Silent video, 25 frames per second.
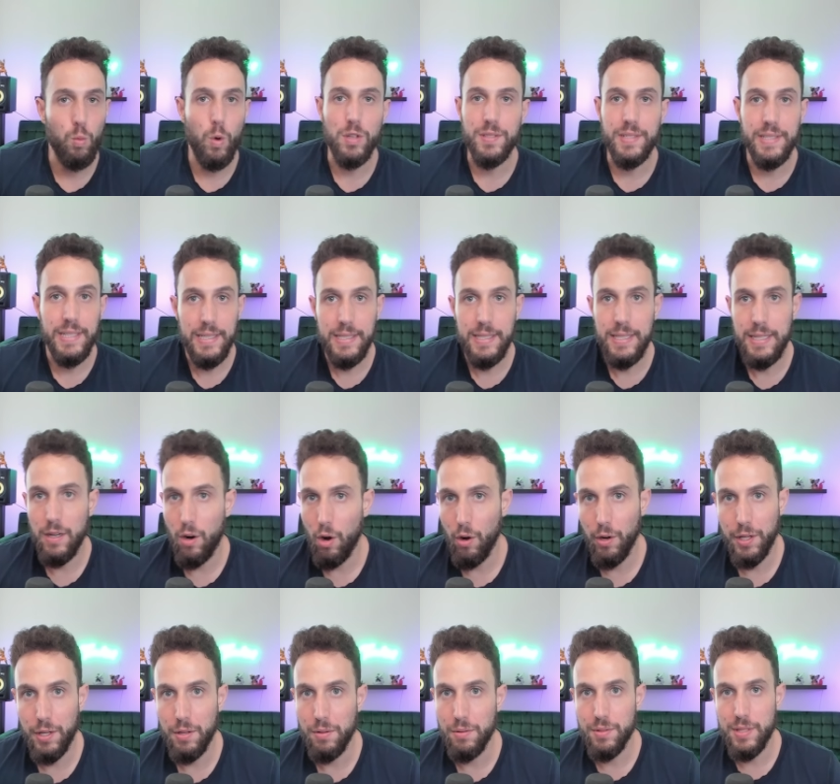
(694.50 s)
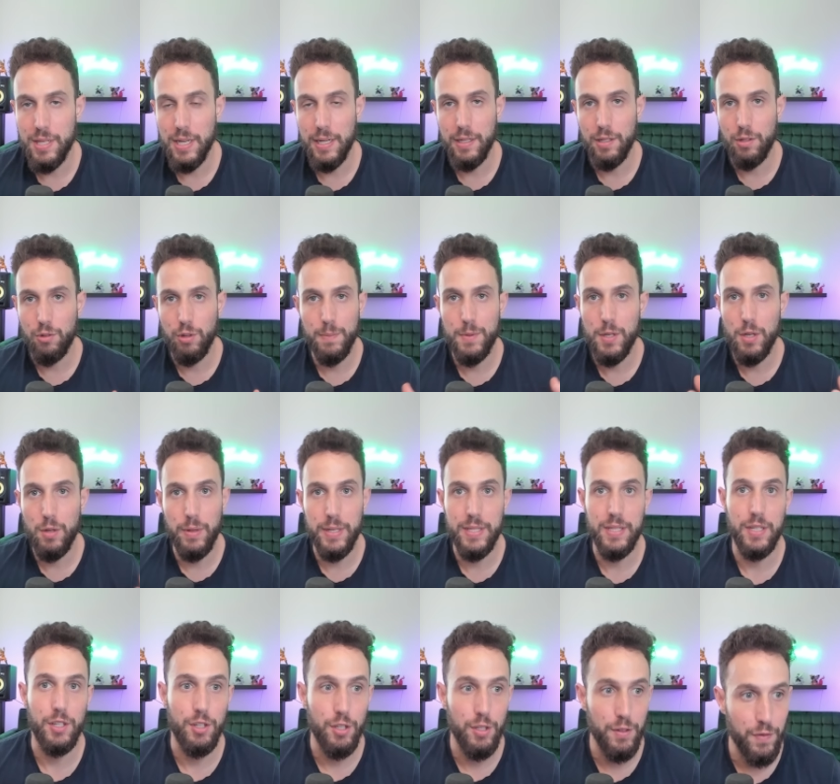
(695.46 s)
while CT argues that crypto
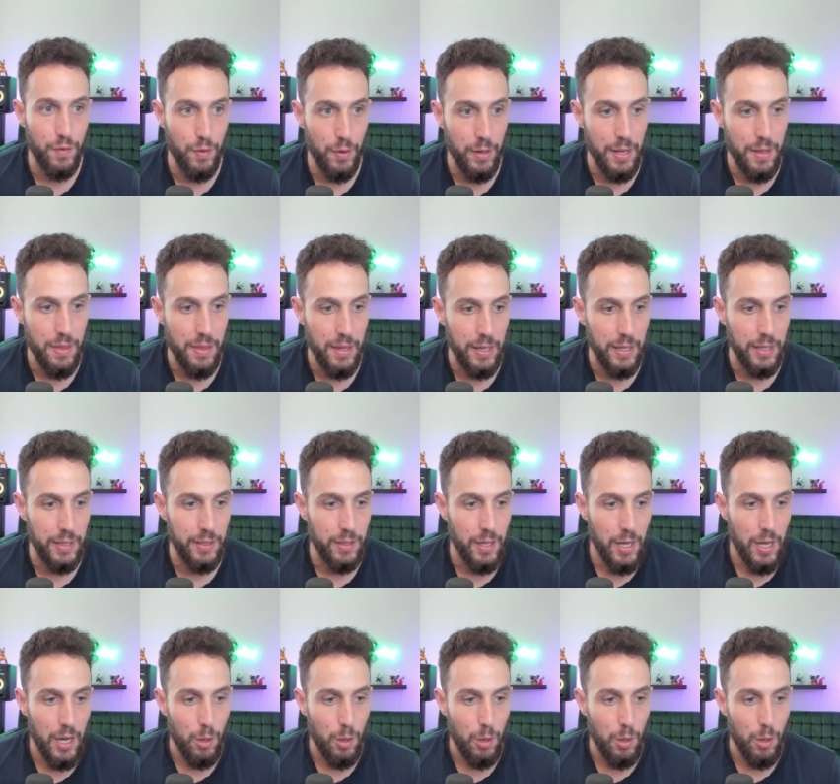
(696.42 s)
isn't good for anything,